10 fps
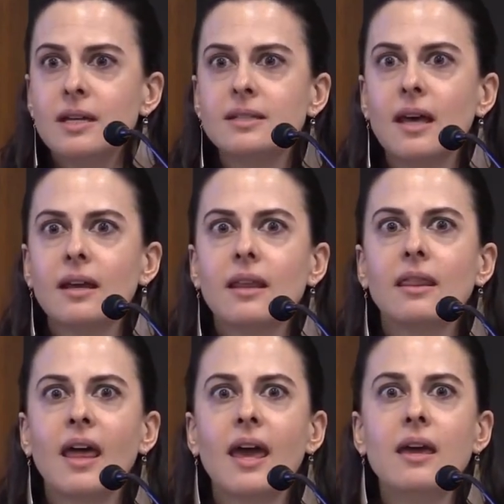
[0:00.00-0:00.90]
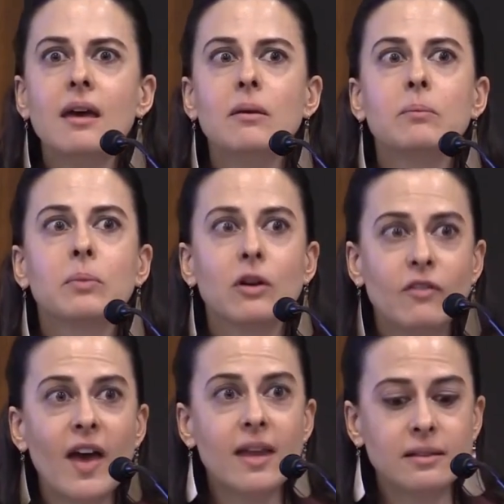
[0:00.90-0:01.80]
is that they
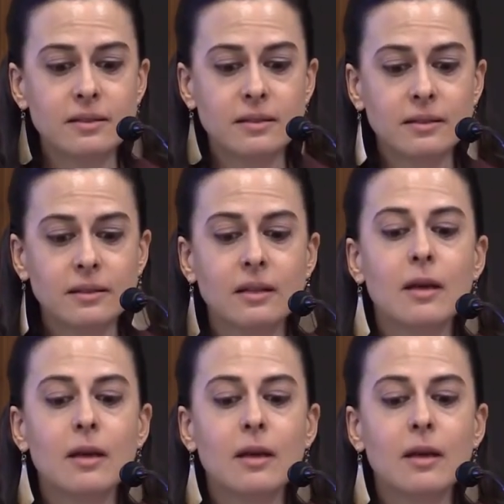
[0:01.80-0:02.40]
prevent